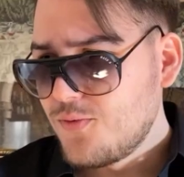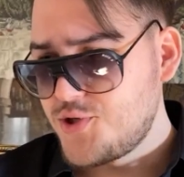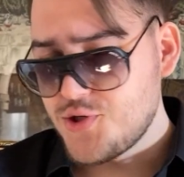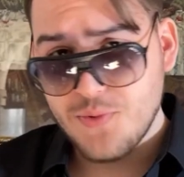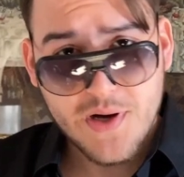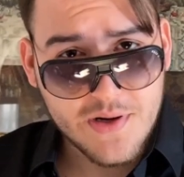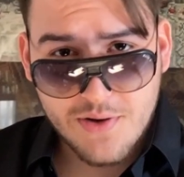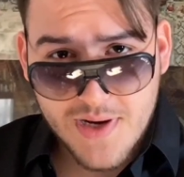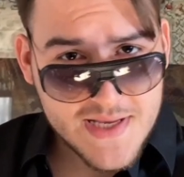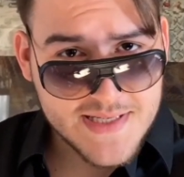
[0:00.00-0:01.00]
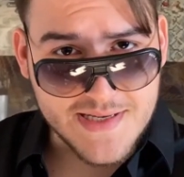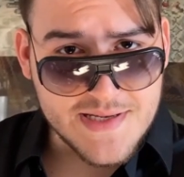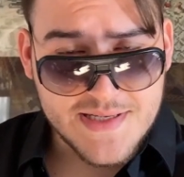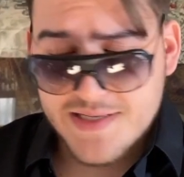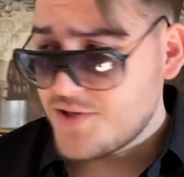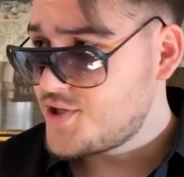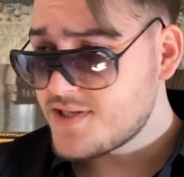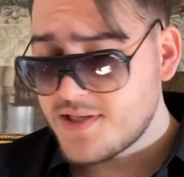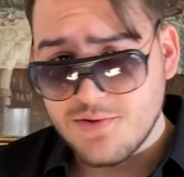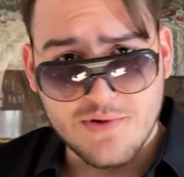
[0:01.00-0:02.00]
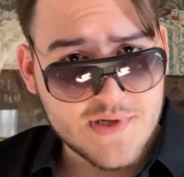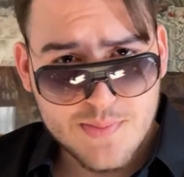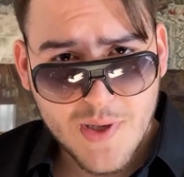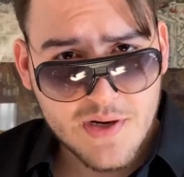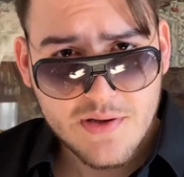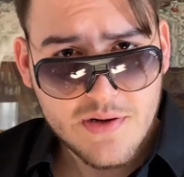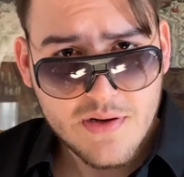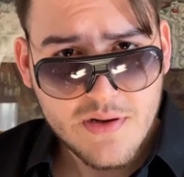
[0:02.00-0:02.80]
Would you wear glasses just to look smarter?